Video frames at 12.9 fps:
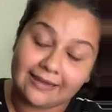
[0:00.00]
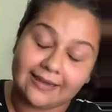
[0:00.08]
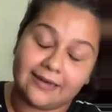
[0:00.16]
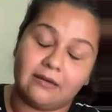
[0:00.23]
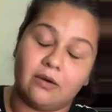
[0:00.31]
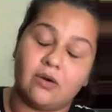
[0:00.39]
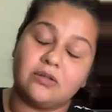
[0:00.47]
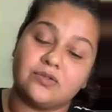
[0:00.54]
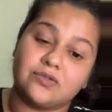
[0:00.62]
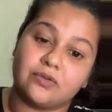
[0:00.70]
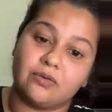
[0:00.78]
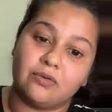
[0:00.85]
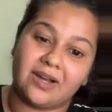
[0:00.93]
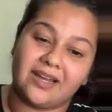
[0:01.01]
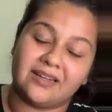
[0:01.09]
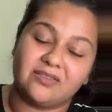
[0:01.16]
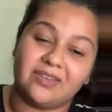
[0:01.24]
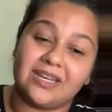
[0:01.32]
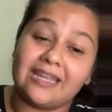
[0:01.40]
can also kind
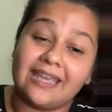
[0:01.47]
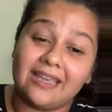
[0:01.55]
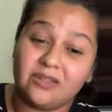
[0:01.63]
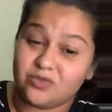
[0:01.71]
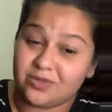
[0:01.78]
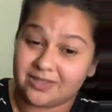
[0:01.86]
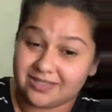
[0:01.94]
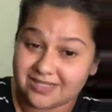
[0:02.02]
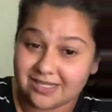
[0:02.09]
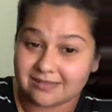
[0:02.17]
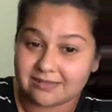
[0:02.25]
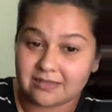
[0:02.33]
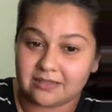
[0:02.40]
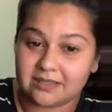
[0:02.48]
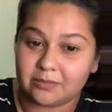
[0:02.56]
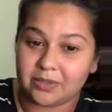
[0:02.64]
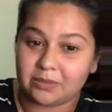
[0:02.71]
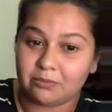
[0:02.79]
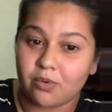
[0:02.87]
of engage with the text a little
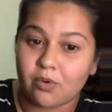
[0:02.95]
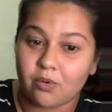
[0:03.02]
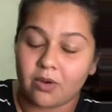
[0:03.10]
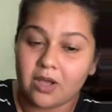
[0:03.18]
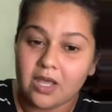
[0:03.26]
bit more.